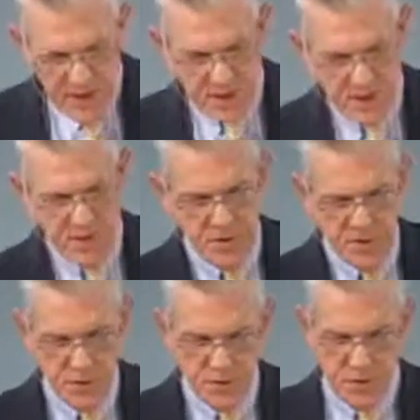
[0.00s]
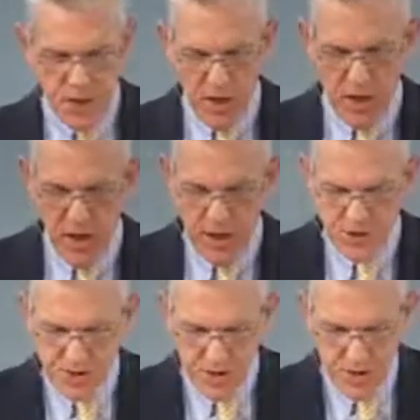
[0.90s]
difference between
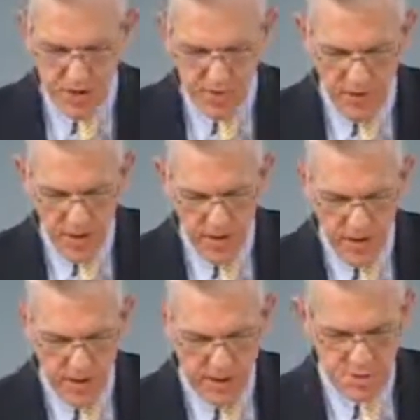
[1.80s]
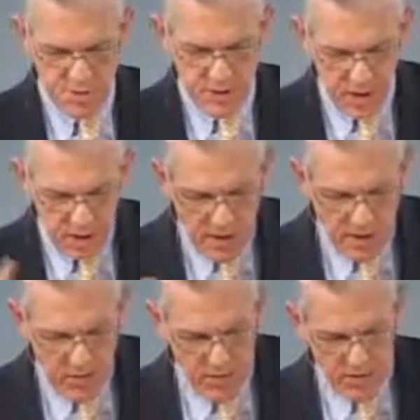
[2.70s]
ecology, environmentalism, particularly
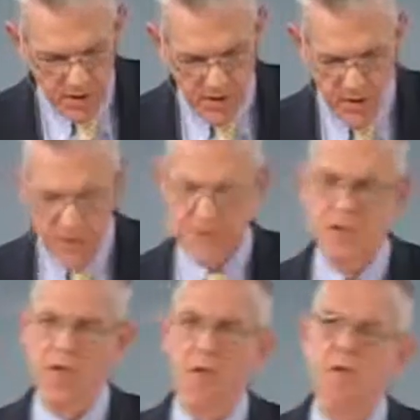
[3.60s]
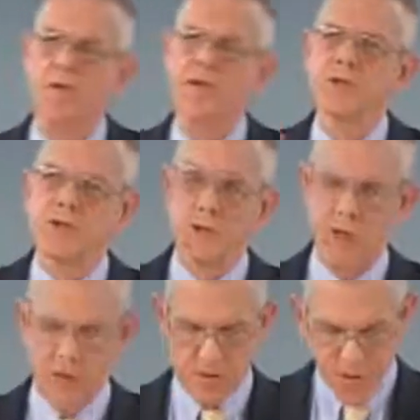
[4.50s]
deep, is to go over to
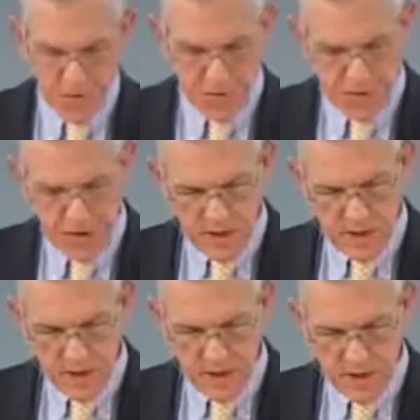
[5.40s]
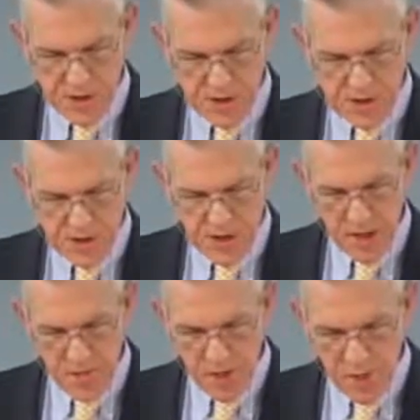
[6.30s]
Genesis a moment. So let's go to Genesis
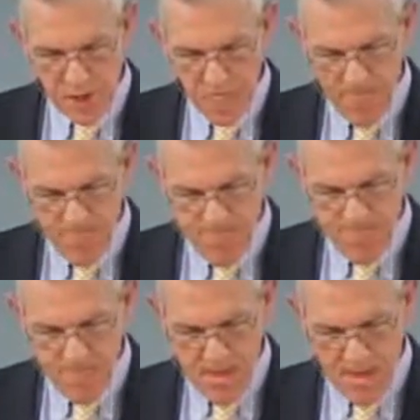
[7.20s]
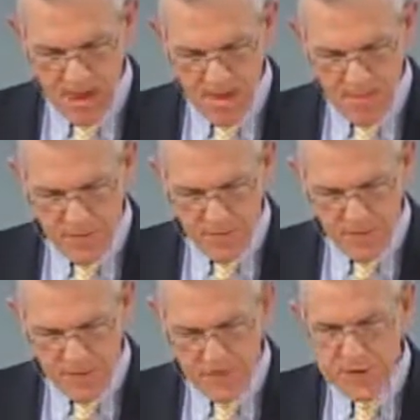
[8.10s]
chapter 1.
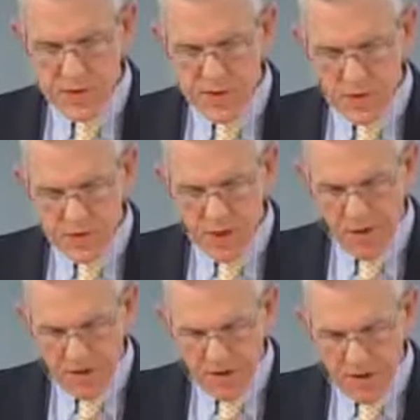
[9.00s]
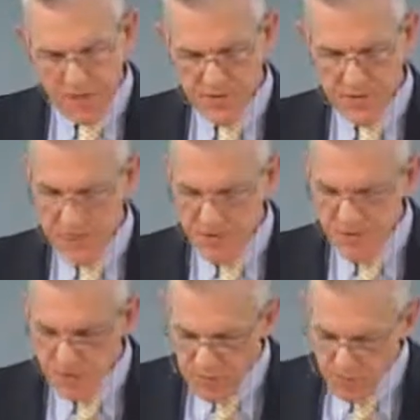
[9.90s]
This is the most offensive
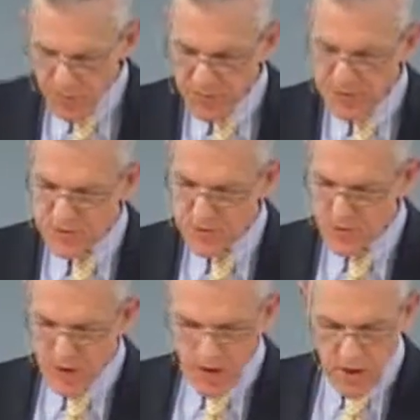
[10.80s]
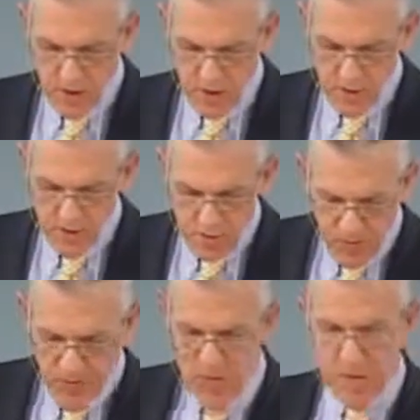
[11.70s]
verse for
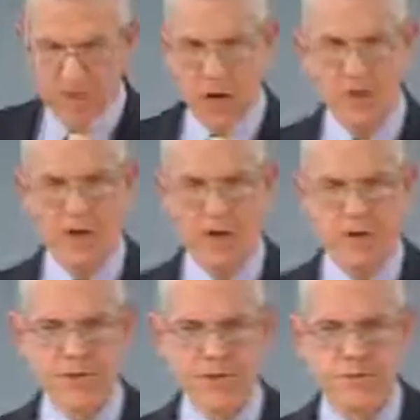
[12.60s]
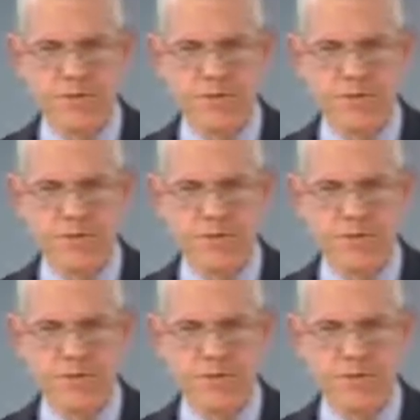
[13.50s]
modern environmentalists.